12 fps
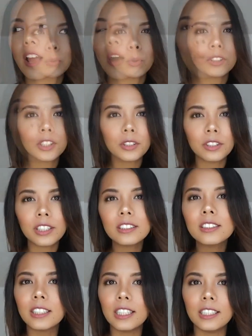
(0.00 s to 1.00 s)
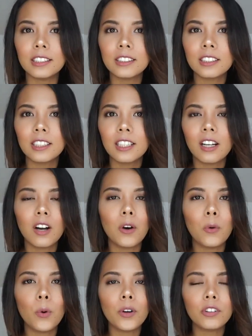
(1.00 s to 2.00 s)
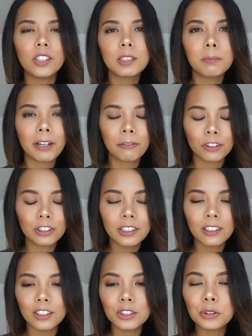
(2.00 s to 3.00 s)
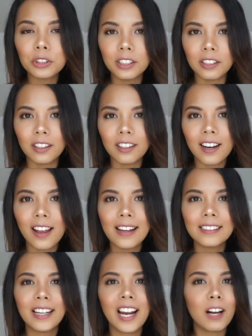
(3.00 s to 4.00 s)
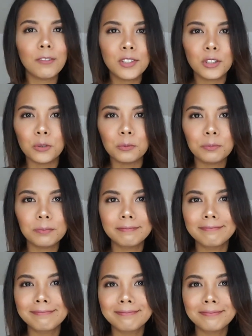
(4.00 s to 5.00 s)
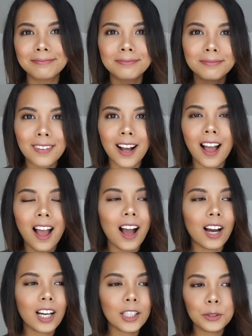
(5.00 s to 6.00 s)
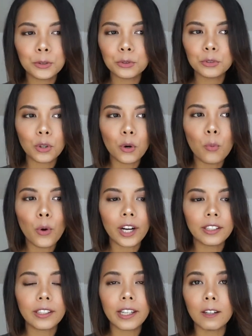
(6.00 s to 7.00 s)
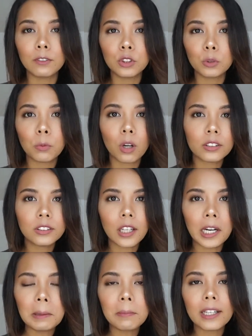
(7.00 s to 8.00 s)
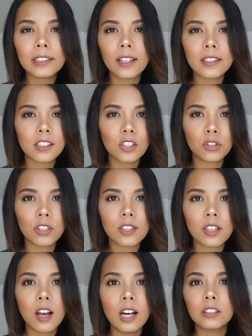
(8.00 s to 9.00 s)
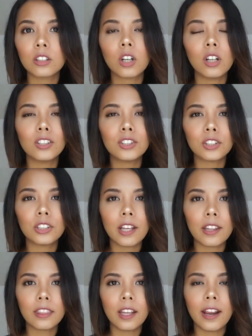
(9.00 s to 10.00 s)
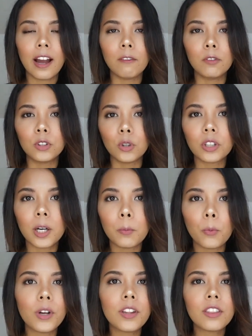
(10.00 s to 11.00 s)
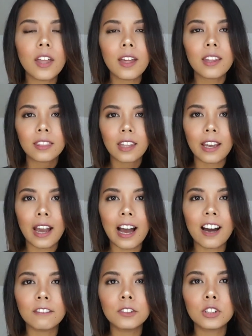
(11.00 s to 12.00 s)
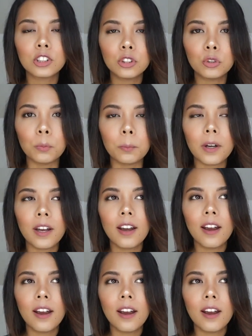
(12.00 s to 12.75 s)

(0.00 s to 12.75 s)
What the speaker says: When Koreans eat, whether it's breakfast, lunch, or dinner, they have soup. I don't know why they have soup all the time. I guess it's just the culture that they have grown up with. They have soup.